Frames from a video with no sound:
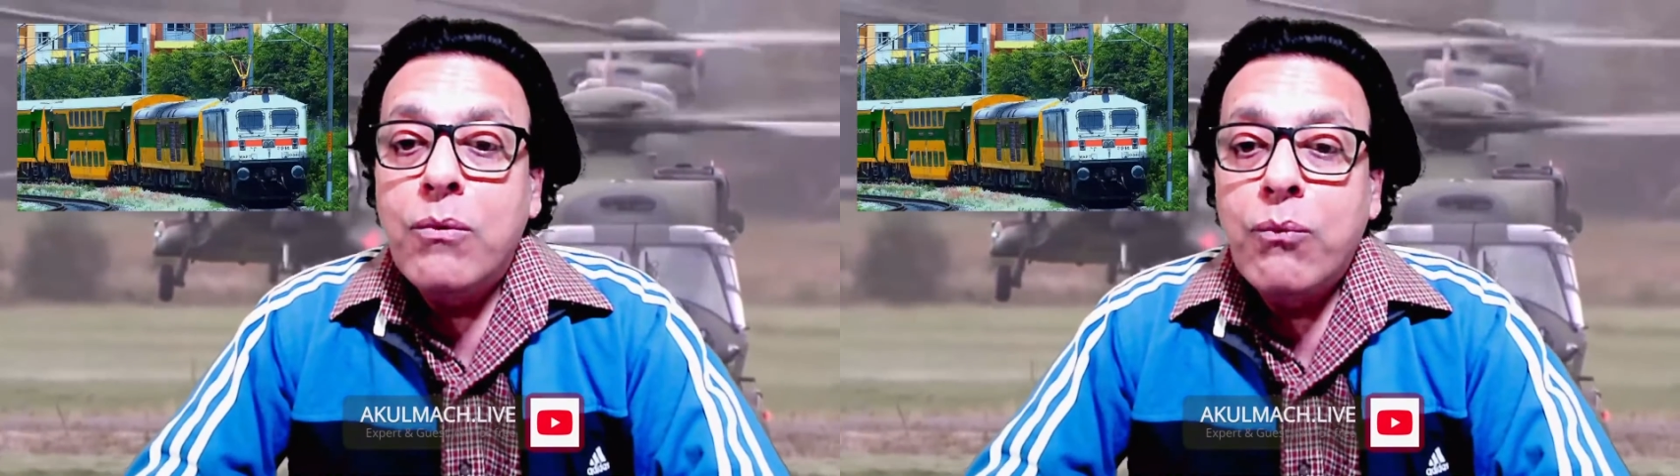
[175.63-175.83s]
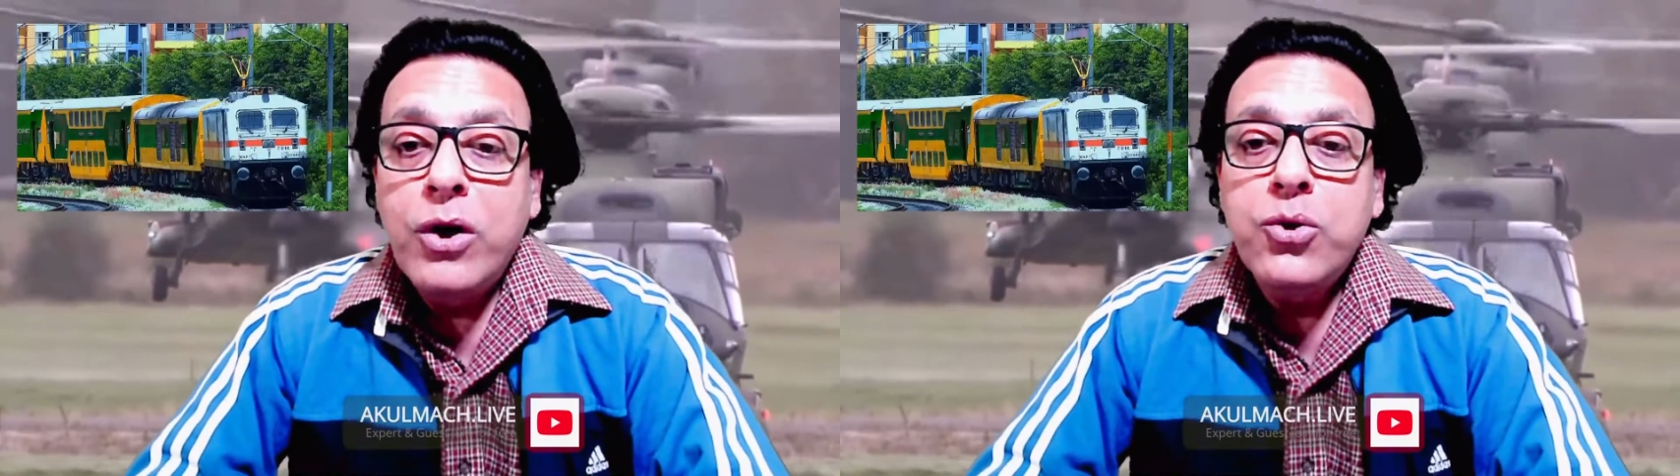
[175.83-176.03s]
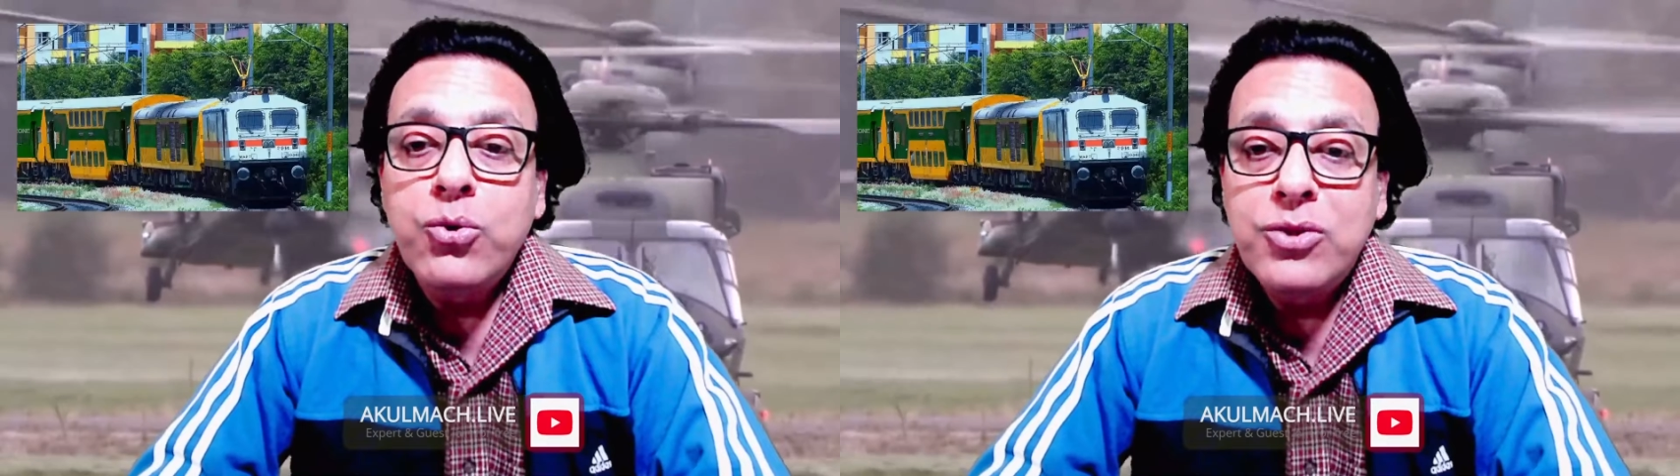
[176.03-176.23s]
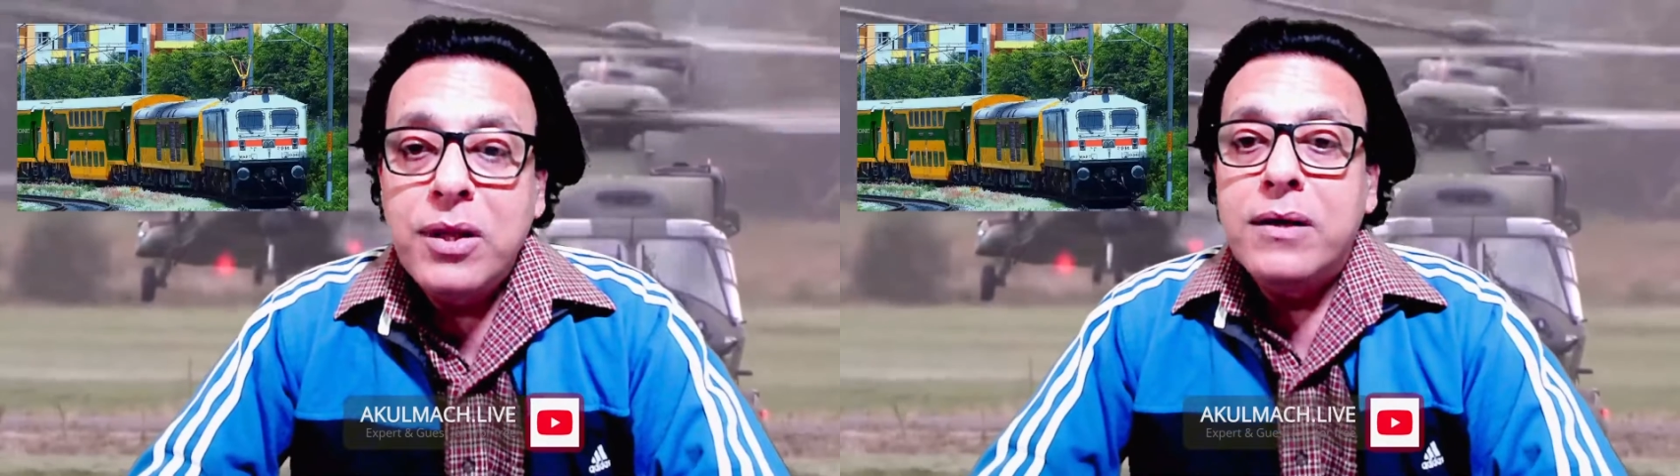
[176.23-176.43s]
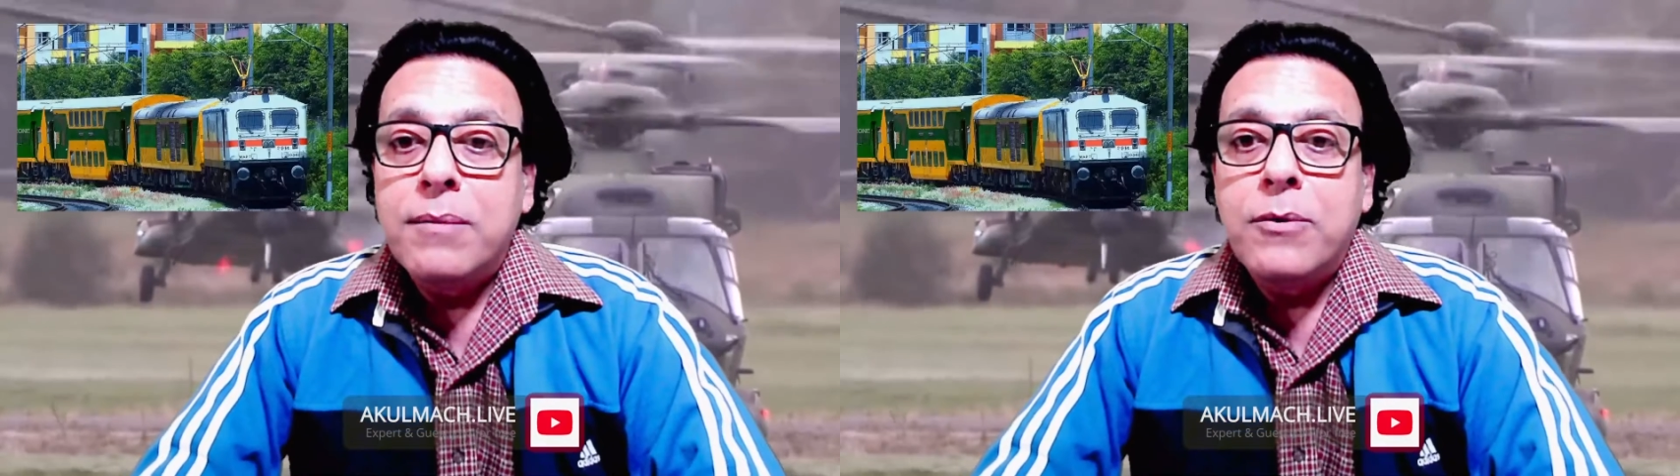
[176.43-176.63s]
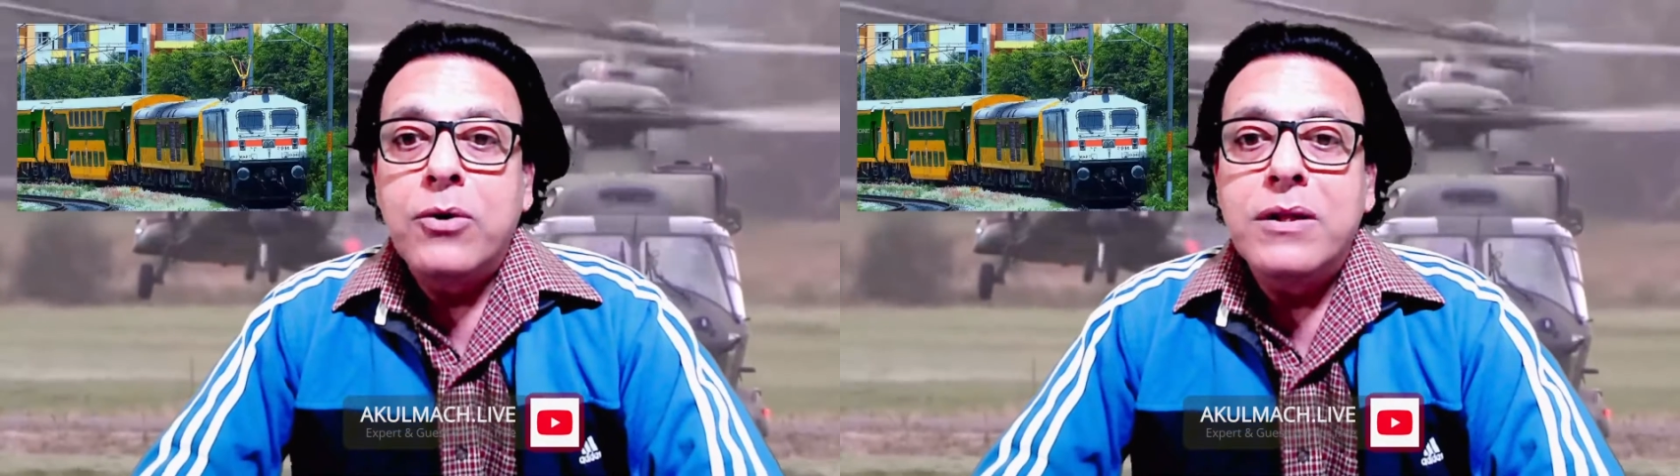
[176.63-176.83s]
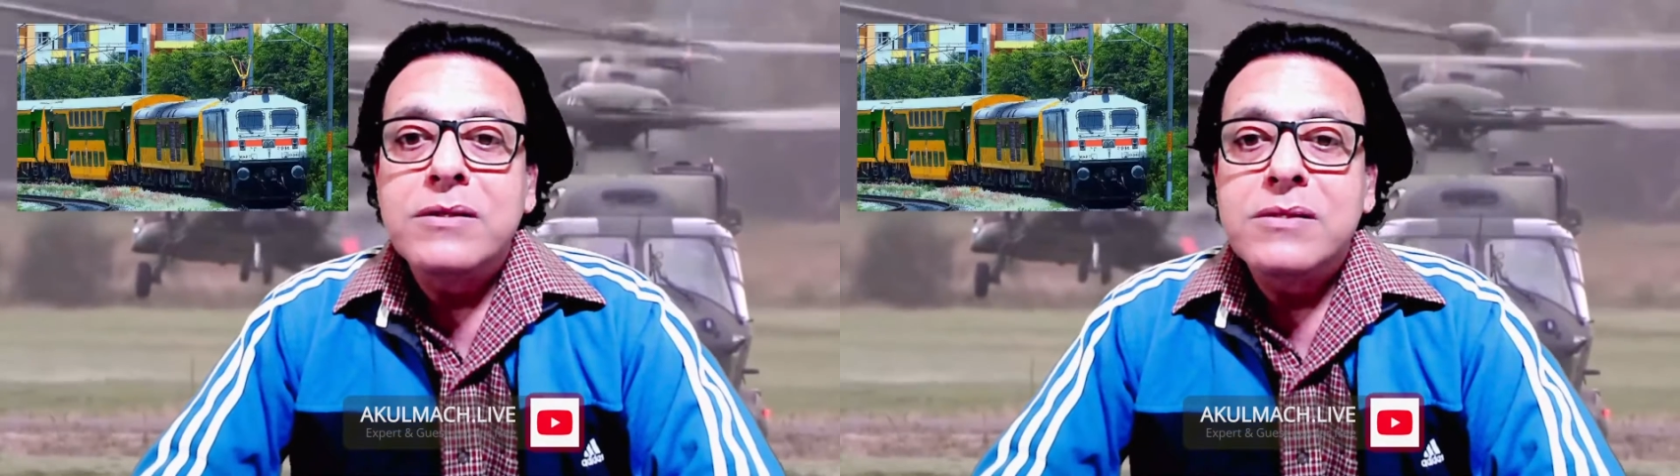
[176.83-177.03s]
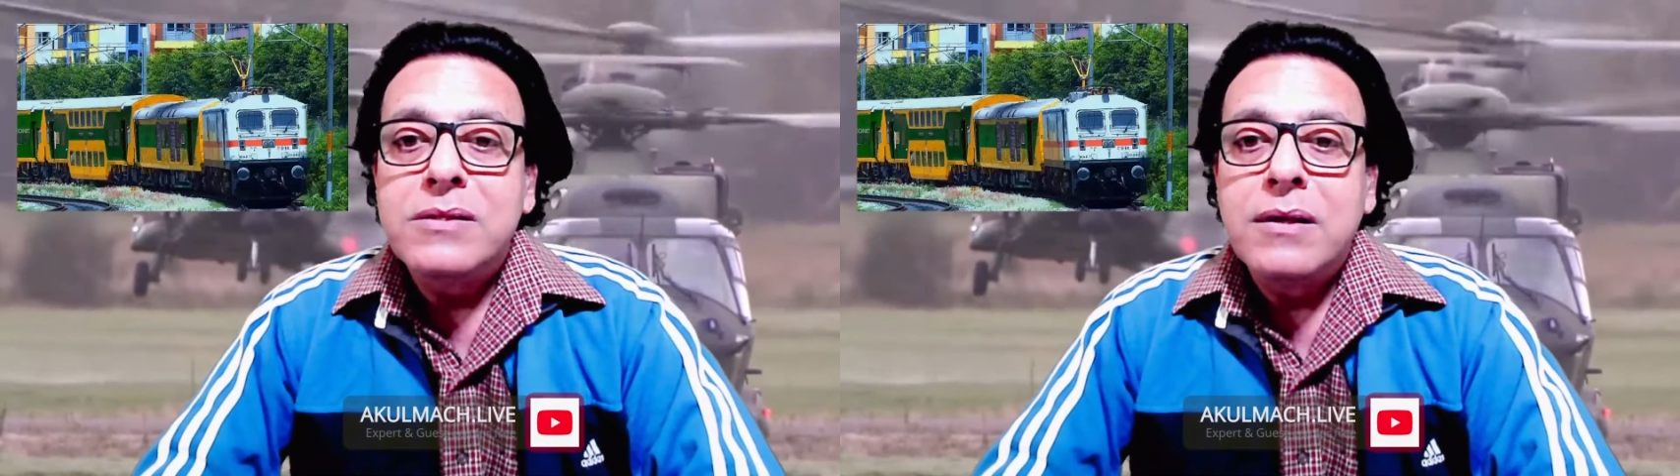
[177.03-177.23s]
what you think about this